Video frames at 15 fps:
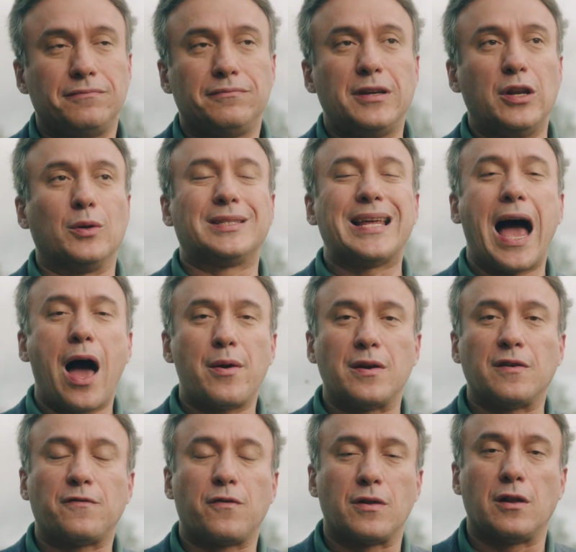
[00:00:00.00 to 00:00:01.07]
you know,
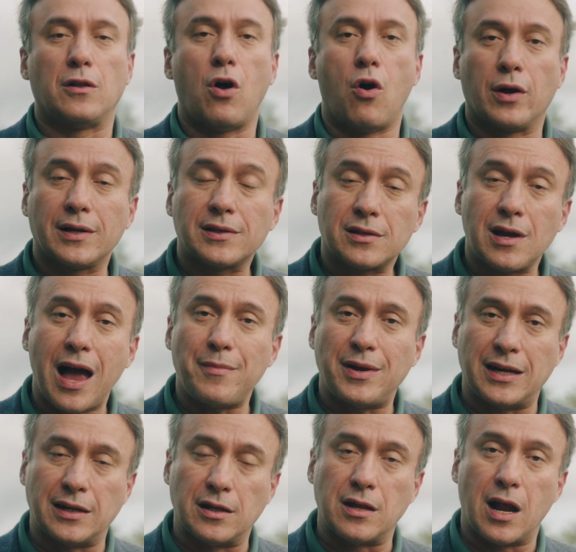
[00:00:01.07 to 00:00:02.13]
touted for the longest time in
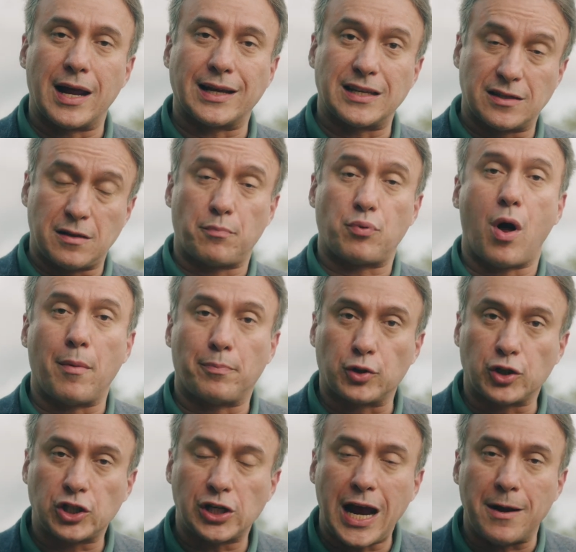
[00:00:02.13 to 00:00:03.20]
the endodontics as the
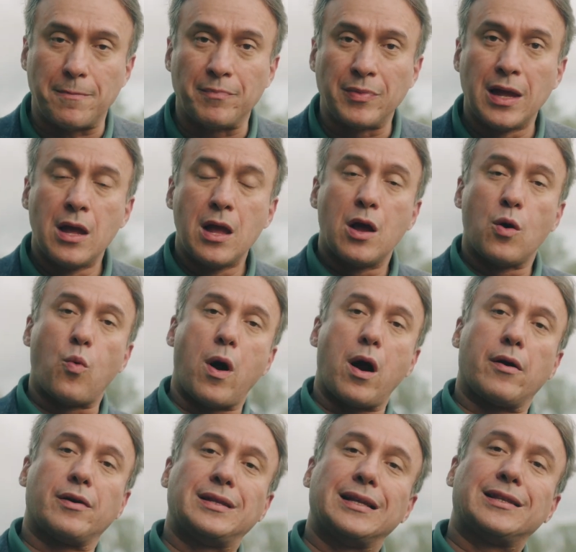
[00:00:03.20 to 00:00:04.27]
proper shape,
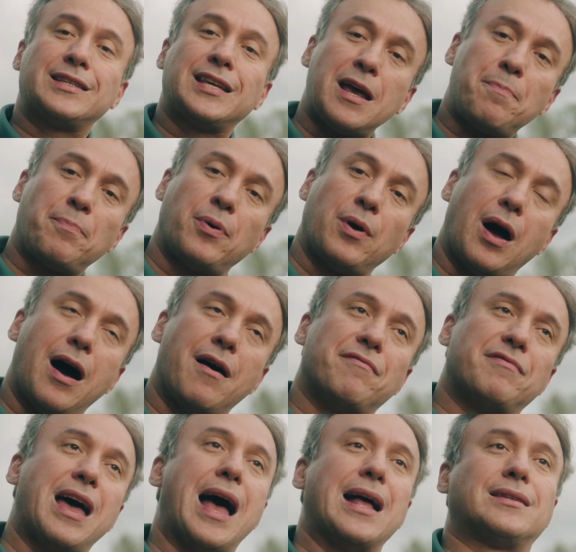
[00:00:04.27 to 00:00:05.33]
where the tip
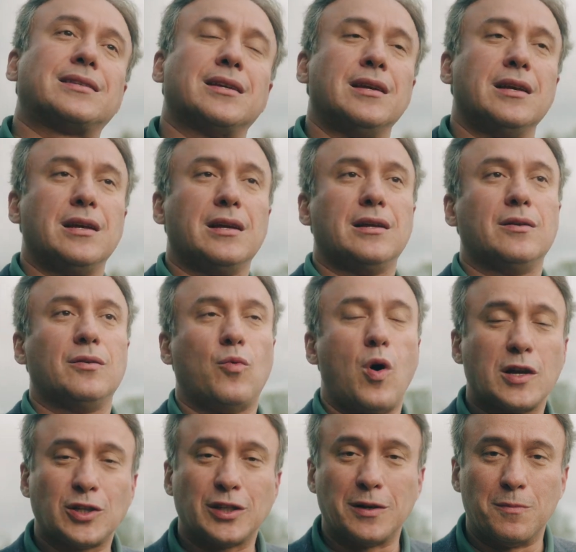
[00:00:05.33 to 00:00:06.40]
of that
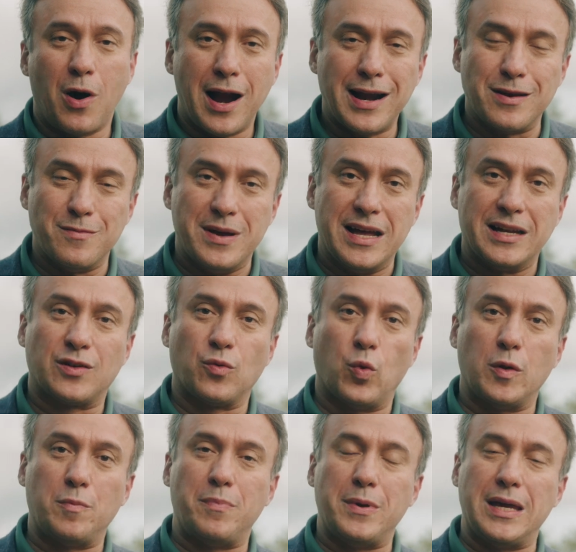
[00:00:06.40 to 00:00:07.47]
Washington Monument
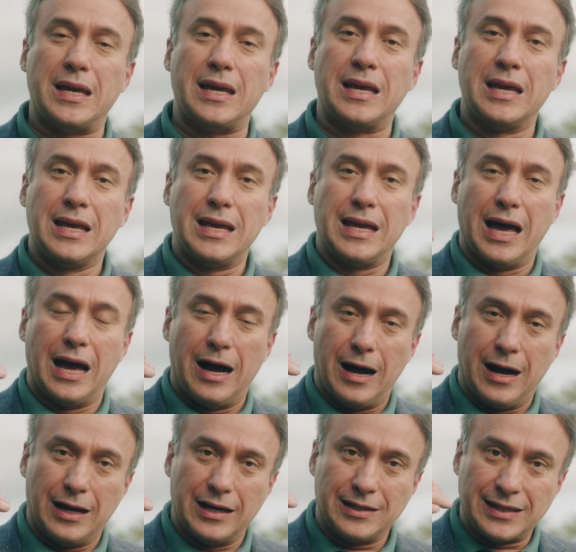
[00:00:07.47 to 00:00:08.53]
would be
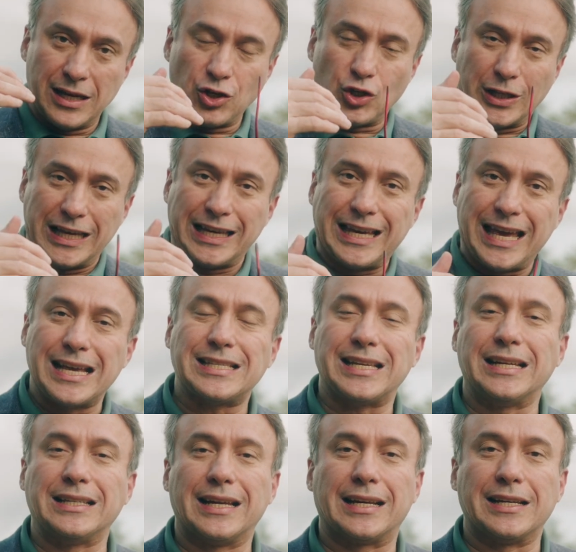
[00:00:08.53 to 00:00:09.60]
uh, essentially
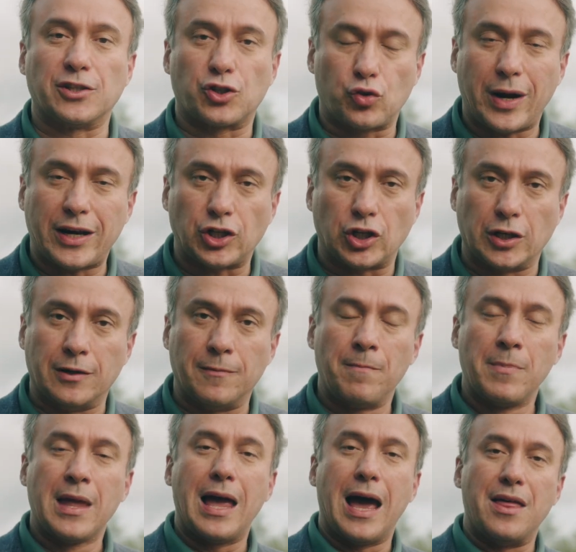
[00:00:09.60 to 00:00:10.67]
kissing the constriction.
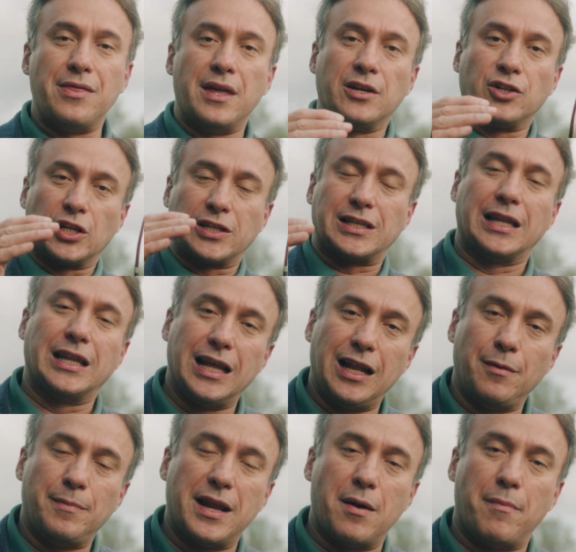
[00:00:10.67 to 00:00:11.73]
And then just a
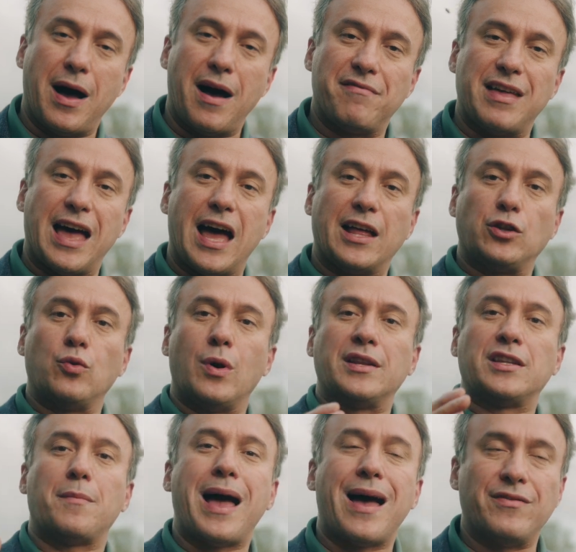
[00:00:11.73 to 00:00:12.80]
little bit above that, you
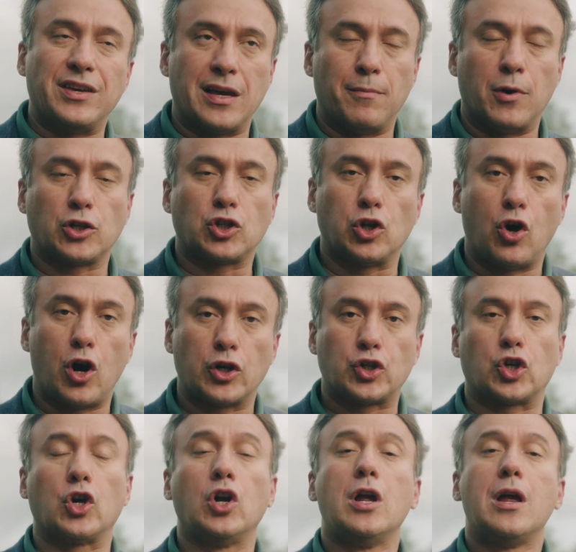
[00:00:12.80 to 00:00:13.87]
end up having a much
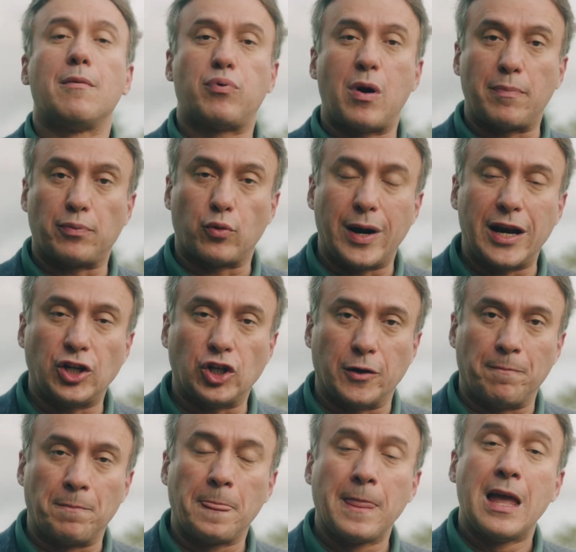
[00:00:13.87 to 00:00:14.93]
larger preparation.